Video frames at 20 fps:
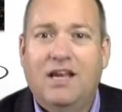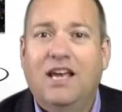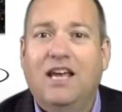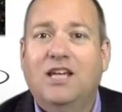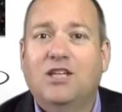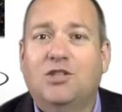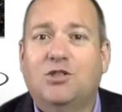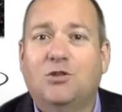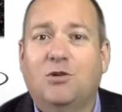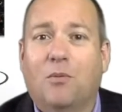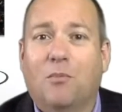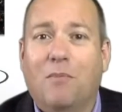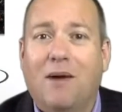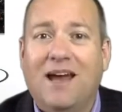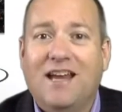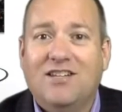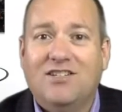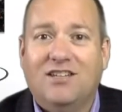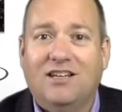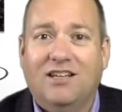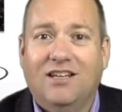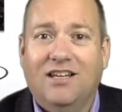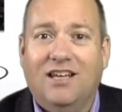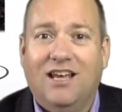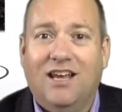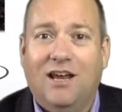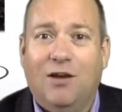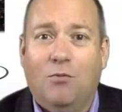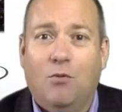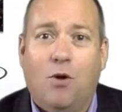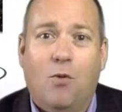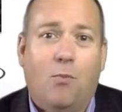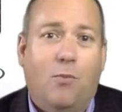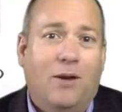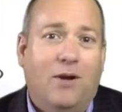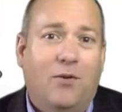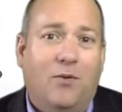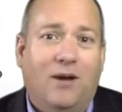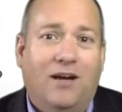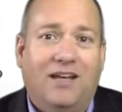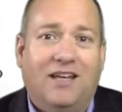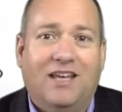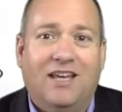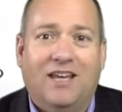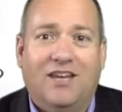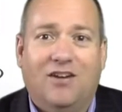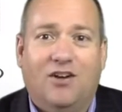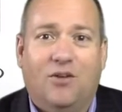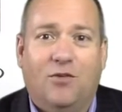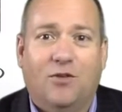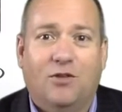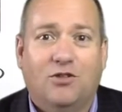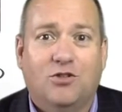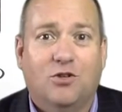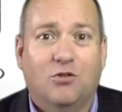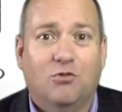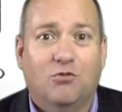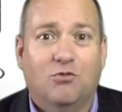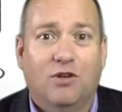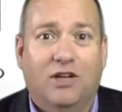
Here's an amazing year, and what better way to kick it off with two